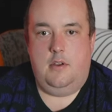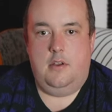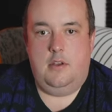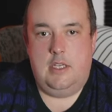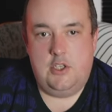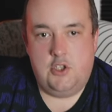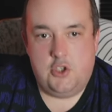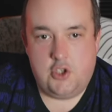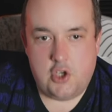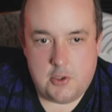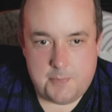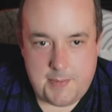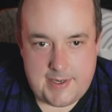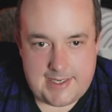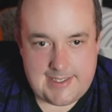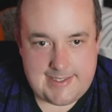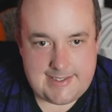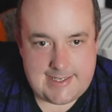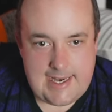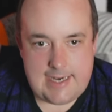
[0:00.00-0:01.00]
Should be
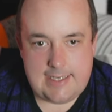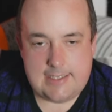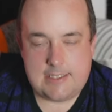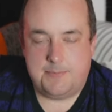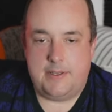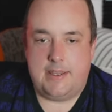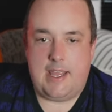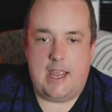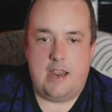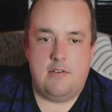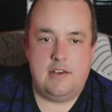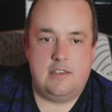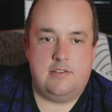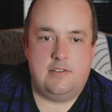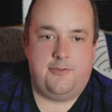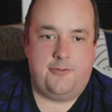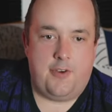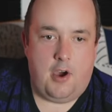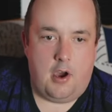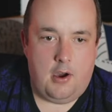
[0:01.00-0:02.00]
six, but there is
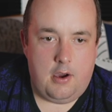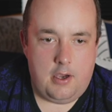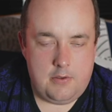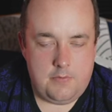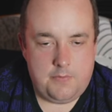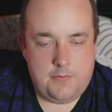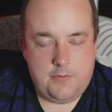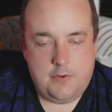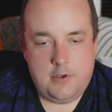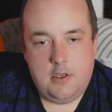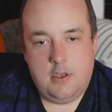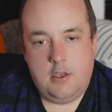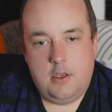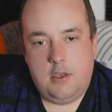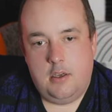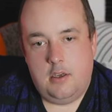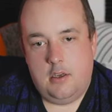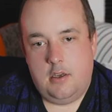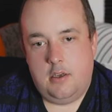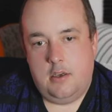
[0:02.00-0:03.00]
five.
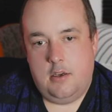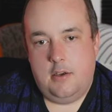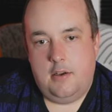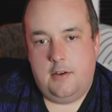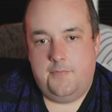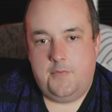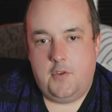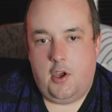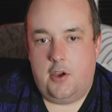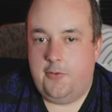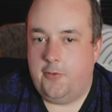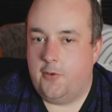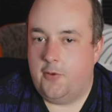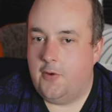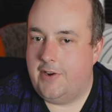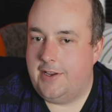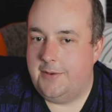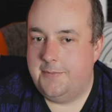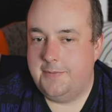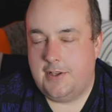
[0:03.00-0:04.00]
I
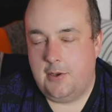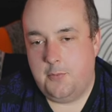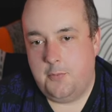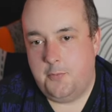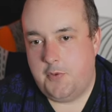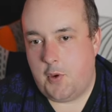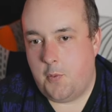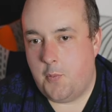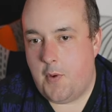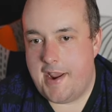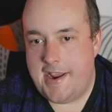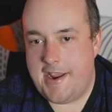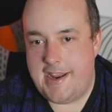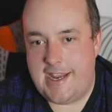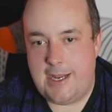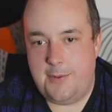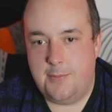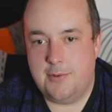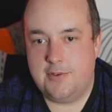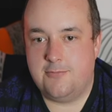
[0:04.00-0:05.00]
thought the way
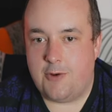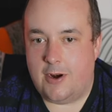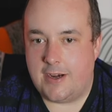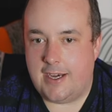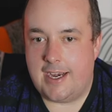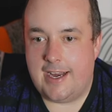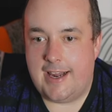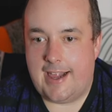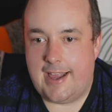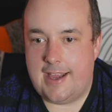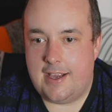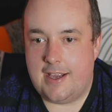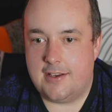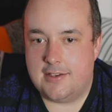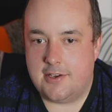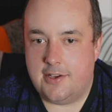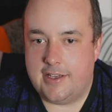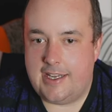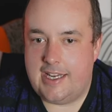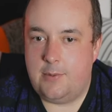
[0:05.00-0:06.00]
he was running that, I was
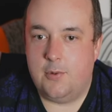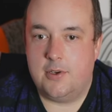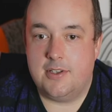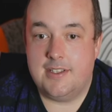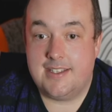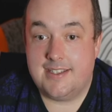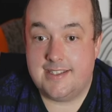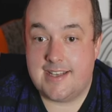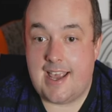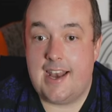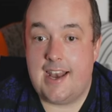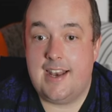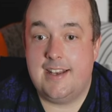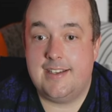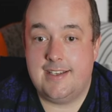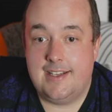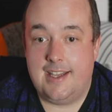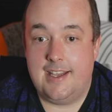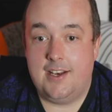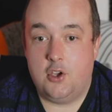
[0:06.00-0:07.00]
like, he wants Salah to
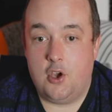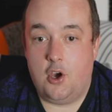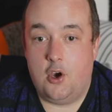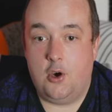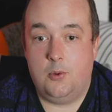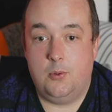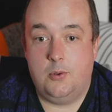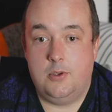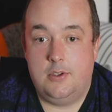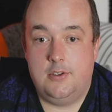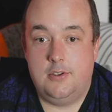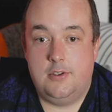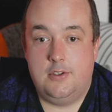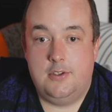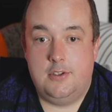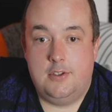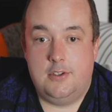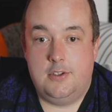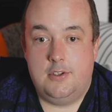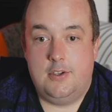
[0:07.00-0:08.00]
get a goal.
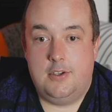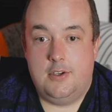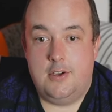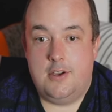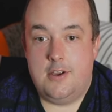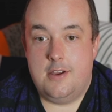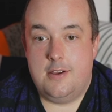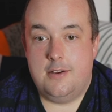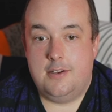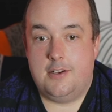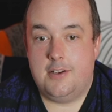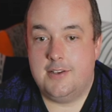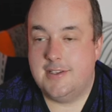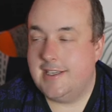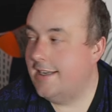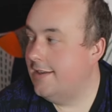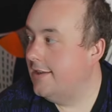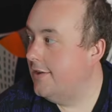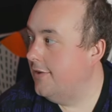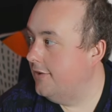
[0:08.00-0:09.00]
Because
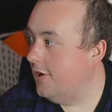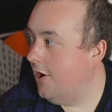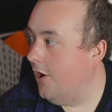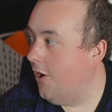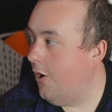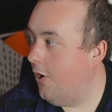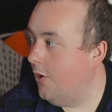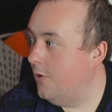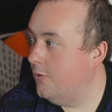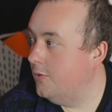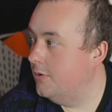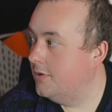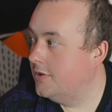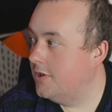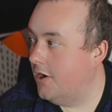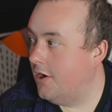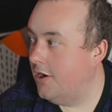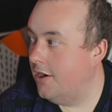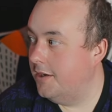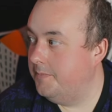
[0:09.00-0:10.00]
the whole
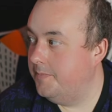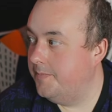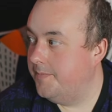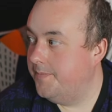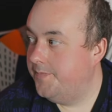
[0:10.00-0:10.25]
time,